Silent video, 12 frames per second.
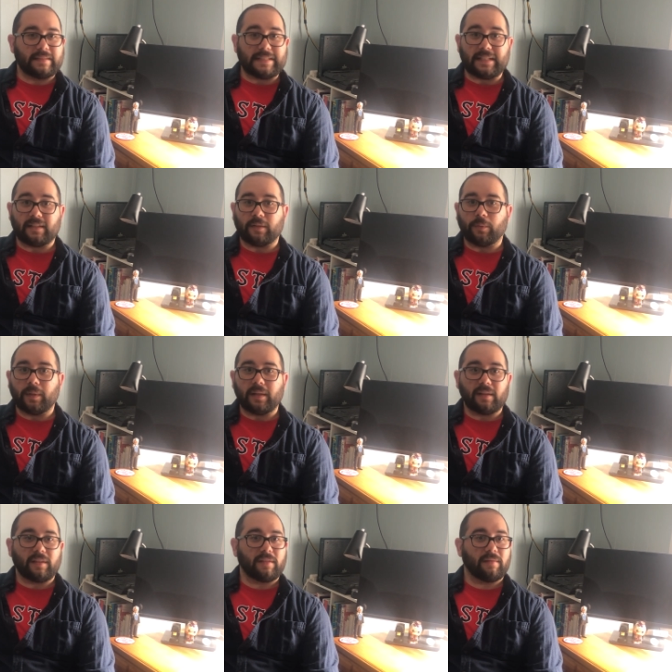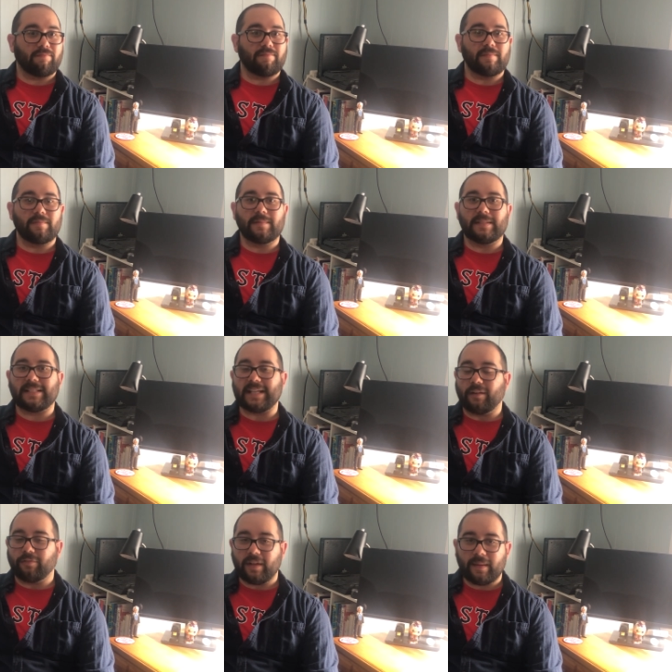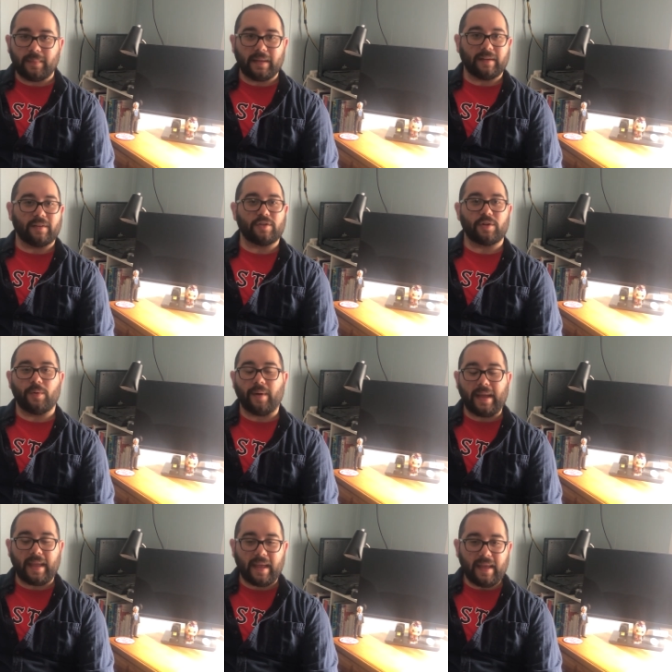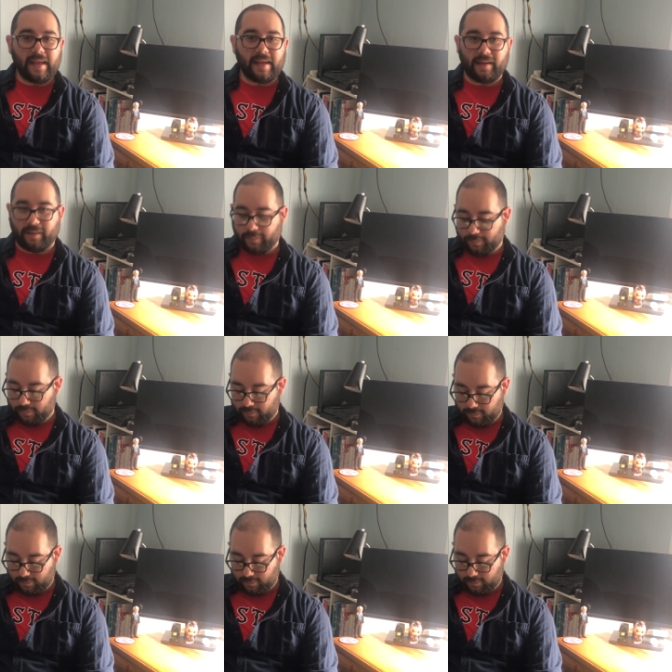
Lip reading: dealing with self-image, who I am,